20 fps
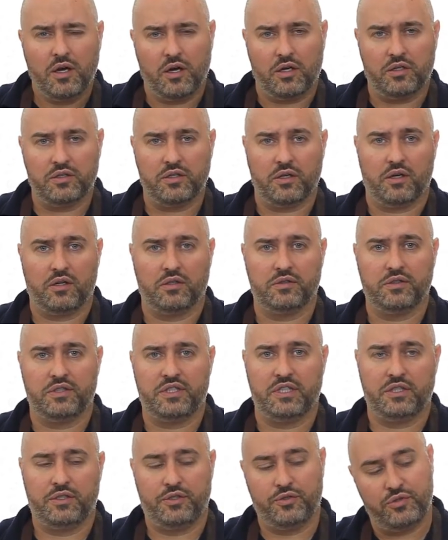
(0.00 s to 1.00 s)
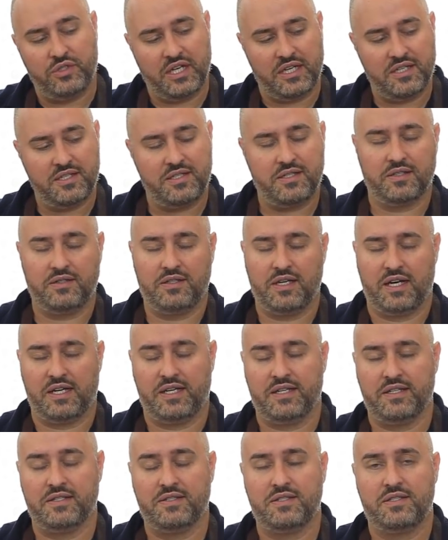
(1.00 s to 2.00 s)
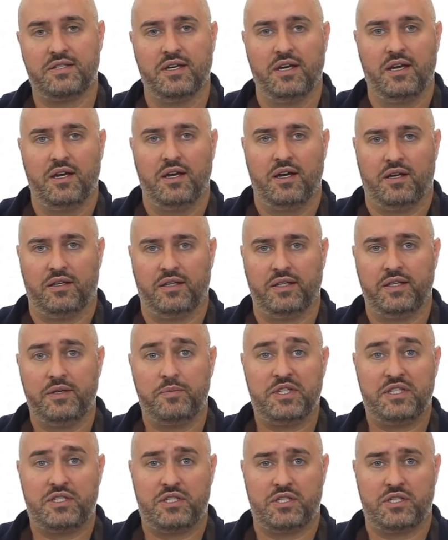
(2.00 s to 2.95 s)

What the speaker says: until you taste it that is a little bit